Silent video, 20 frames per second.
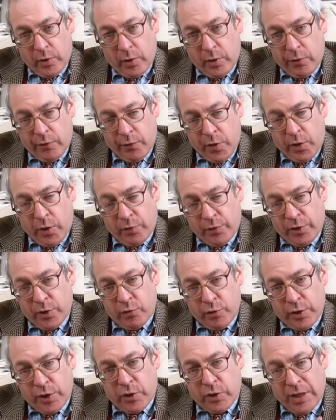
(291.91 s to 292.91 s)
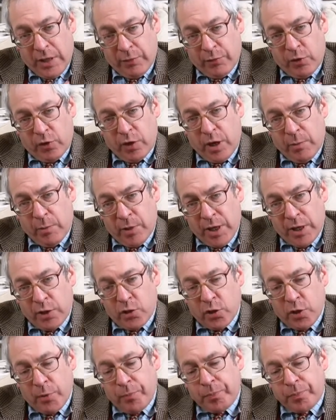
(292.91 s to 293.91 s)
and the Father in the Trinity have the same
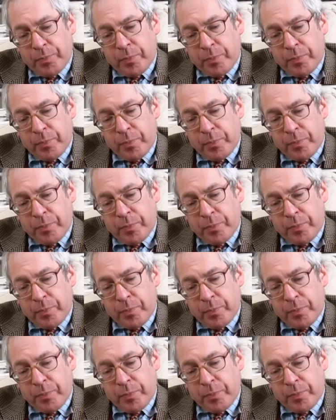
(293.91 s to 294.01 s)
nature.